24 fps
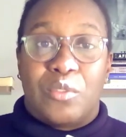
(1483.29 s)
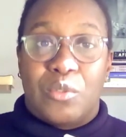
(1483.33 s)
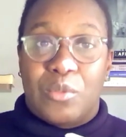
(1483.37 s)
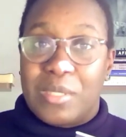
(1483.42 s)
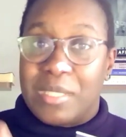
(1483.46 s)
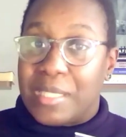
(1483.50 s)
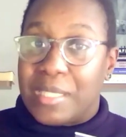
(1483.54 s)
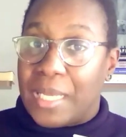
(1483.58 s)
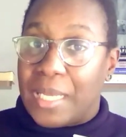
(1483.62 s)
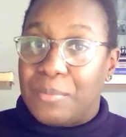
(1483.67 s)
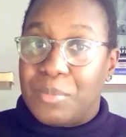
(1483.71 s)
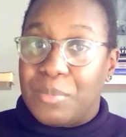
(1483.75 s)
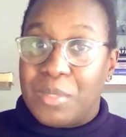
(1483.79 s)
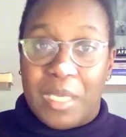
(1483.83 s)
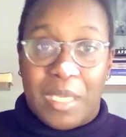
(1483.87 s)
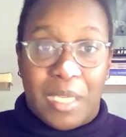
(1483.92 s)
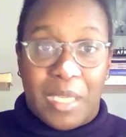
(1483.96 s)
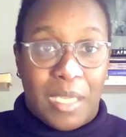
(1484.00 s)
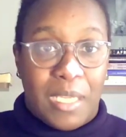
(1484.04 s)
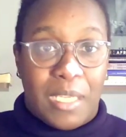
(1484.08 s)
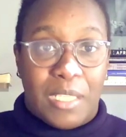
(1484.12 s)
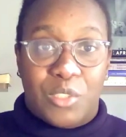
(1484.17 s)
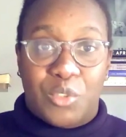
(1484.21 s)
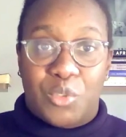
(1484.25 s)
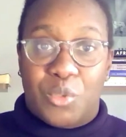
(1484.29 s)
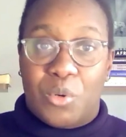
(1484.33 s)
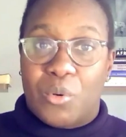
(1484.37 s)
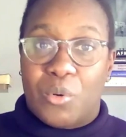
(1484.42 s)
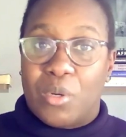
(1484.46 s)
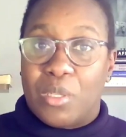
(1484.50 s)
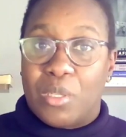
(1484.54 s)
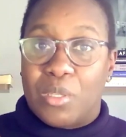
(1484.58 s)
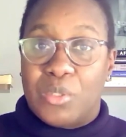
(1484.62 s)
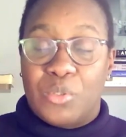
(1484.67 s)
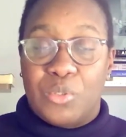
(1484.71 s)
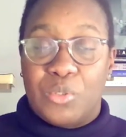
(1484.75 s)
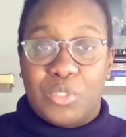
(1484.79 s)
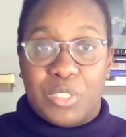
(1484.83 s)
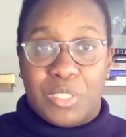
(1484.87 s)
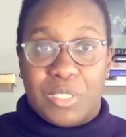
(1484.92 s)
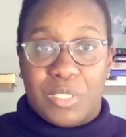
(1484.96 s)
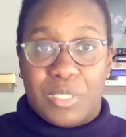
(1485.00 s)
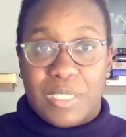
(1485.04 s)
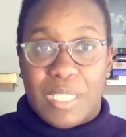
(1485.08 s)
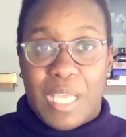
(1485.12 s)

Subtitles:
Do the same thing. Intro, conclusion,